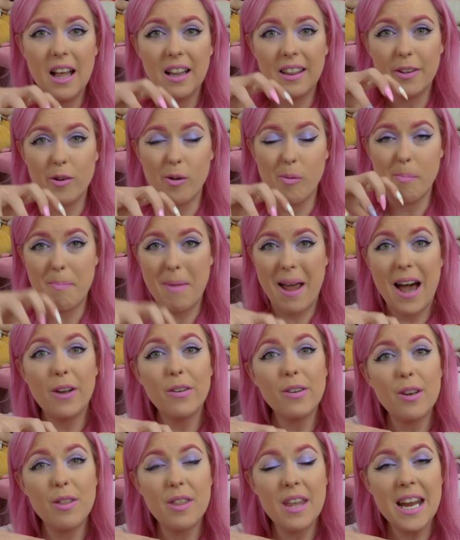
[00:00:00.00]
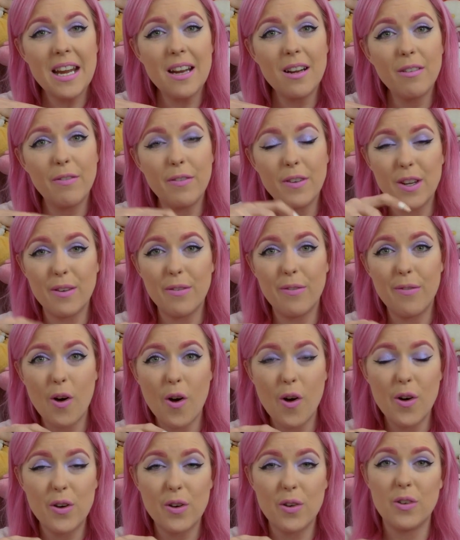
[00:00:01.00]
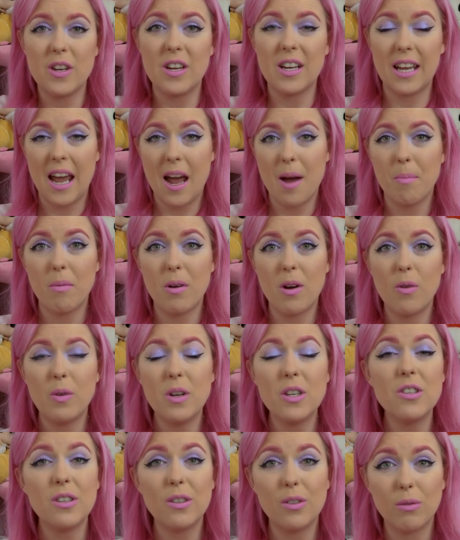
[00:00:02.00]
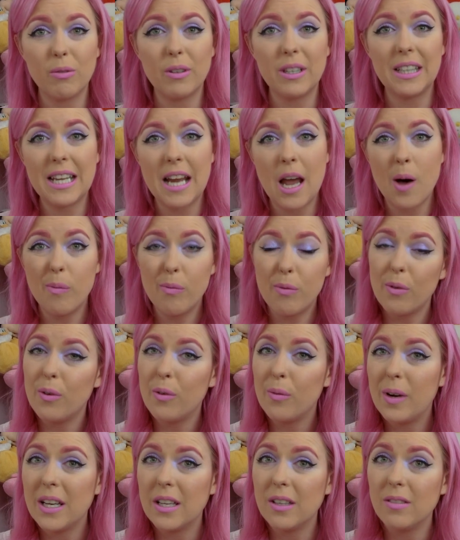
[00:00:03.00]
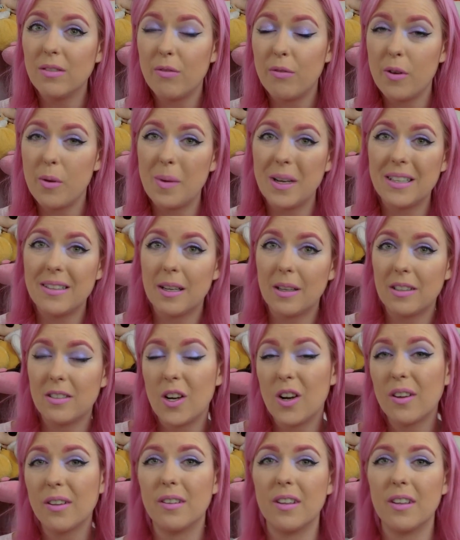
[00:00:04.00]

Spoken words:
little mount thing for your phone or your camera, which is really helpful when filming TikTok,